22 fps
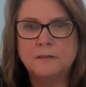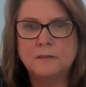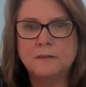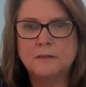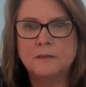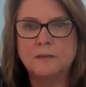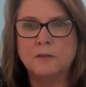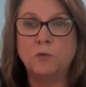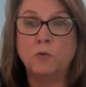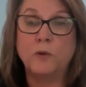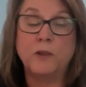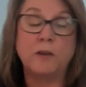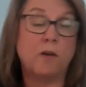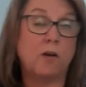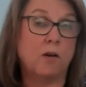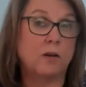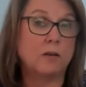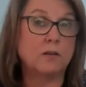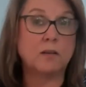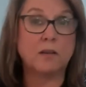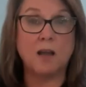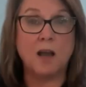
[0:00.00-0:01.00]
If we
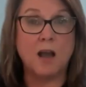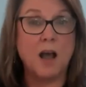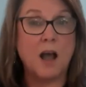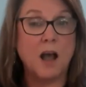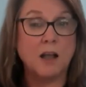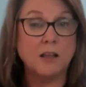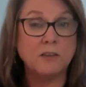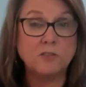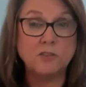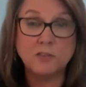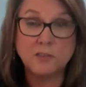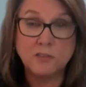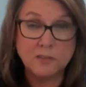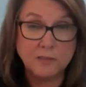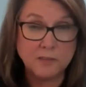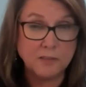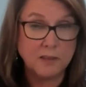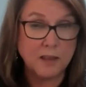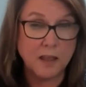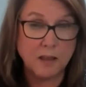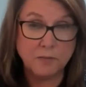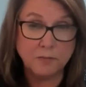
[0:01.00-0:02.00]
aren't conscious
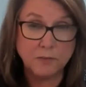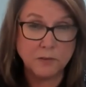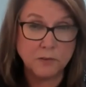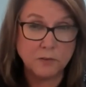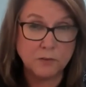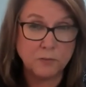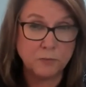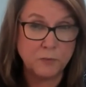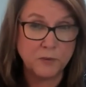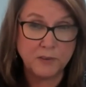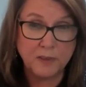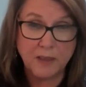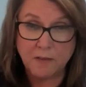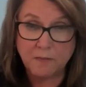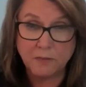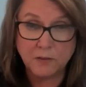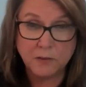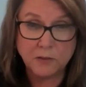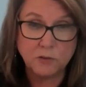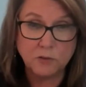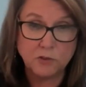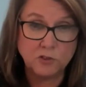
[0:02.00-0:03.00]
with
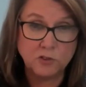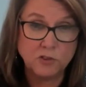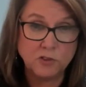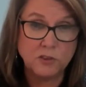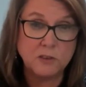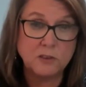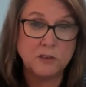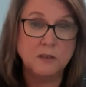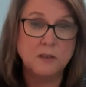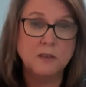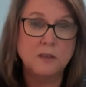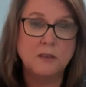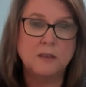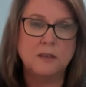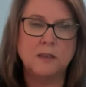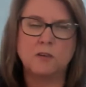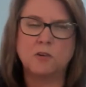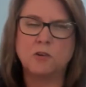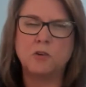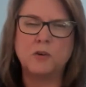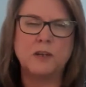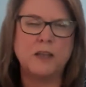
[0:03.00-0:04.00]
evolution,
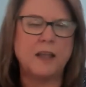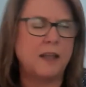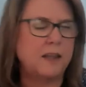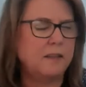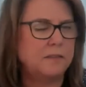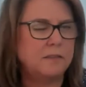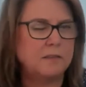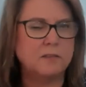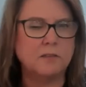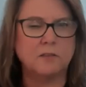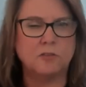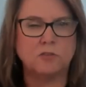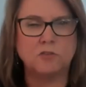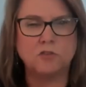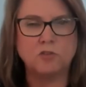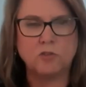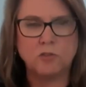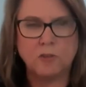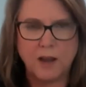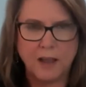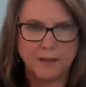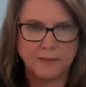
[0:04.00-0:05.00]
it creates
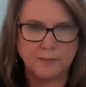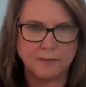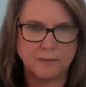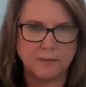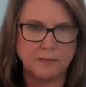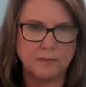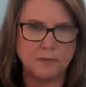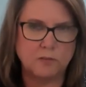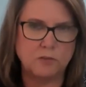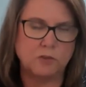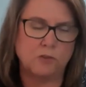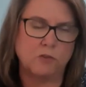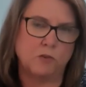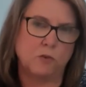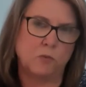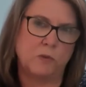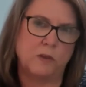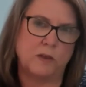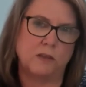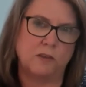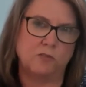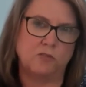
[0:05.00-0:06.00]
distress so that
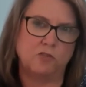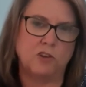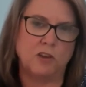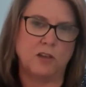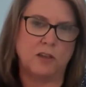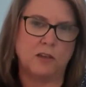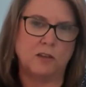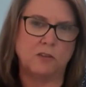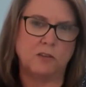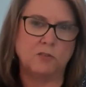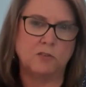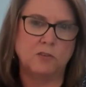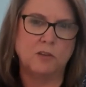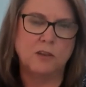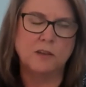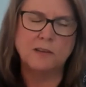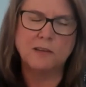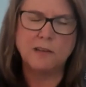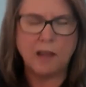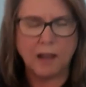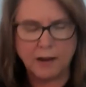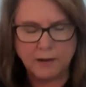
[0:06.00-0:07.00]
we can change.
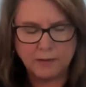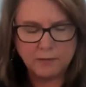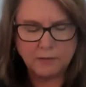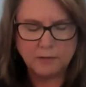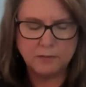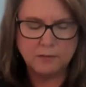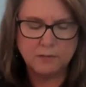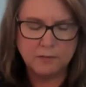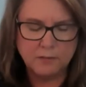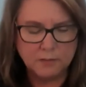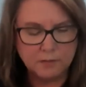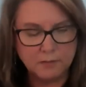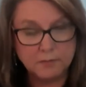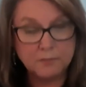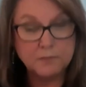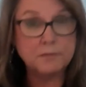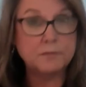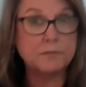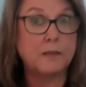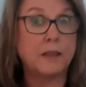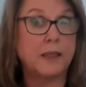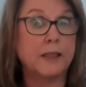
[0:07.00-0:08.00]
Kind
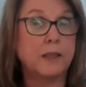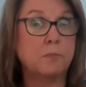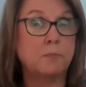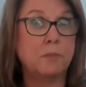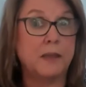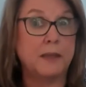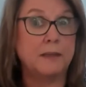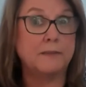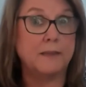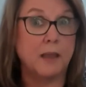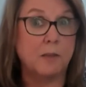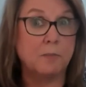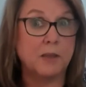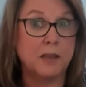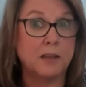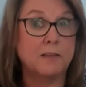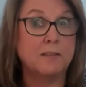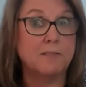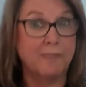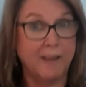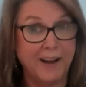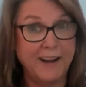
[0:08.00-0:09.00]
of like a pandemic,
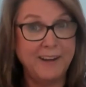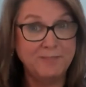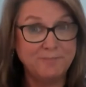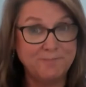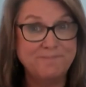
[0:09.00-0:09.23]
right?